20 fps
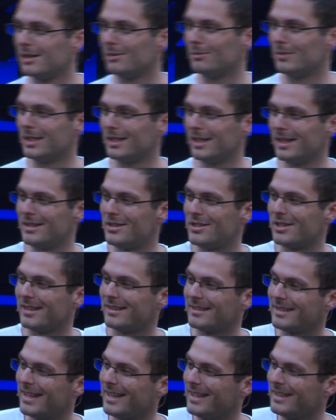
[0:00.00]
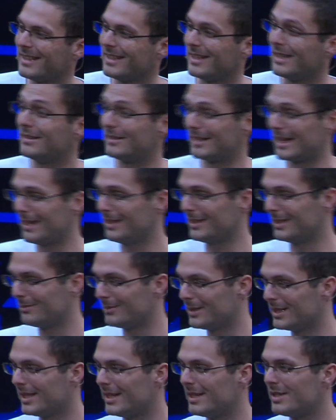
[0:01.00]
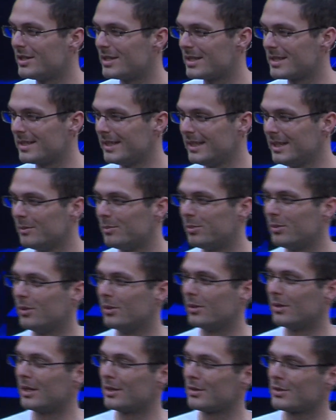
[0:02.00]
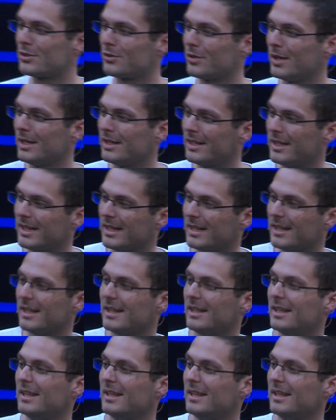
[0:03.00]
Malaysia, Thailand, Malaysia, Singapore, Australia,